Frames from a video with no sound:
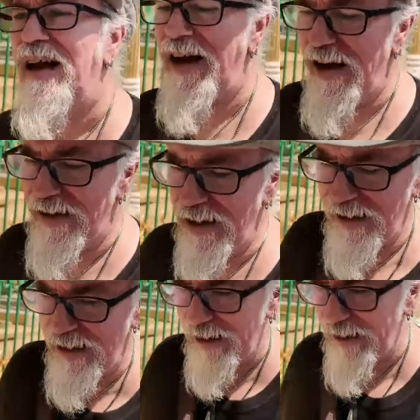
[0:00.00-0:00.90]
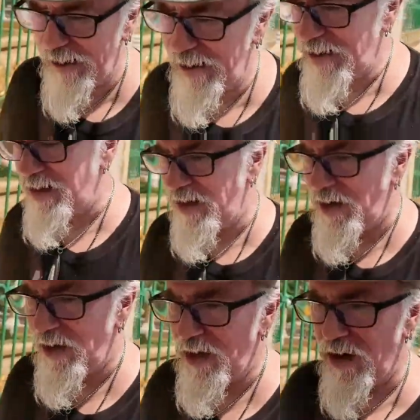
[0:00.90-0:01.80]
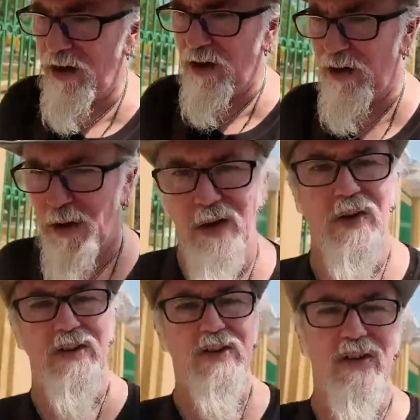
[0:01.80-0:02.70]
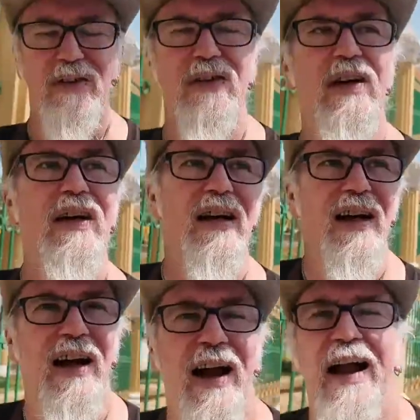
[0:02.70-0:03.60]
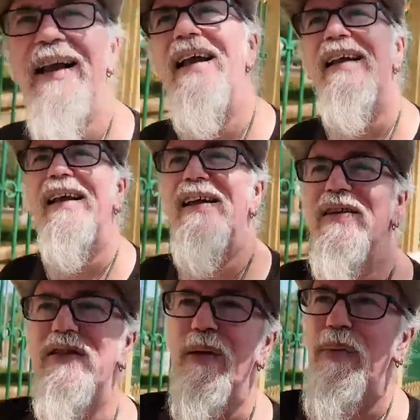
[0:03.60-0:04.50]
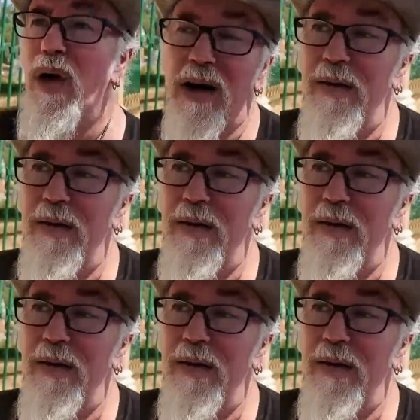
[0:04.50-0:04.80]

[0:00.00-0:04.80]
and I need noodles, and I need some pork.